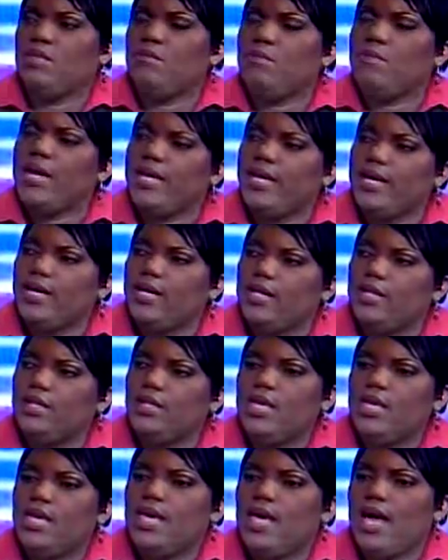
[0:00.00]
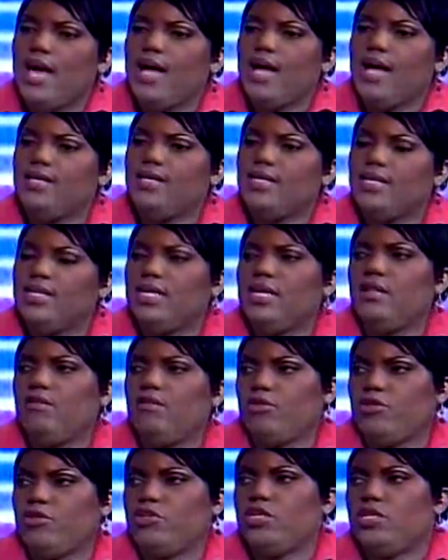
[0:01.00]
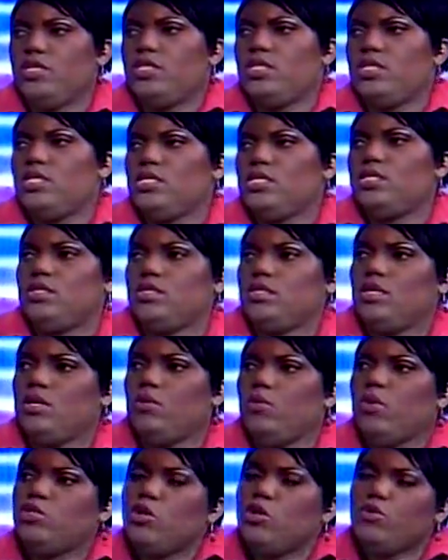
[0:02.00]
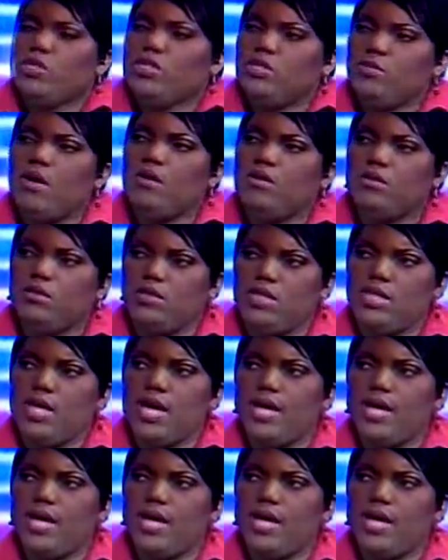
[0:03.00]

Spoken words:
in the medical and the legal fraternities. What's your response to that?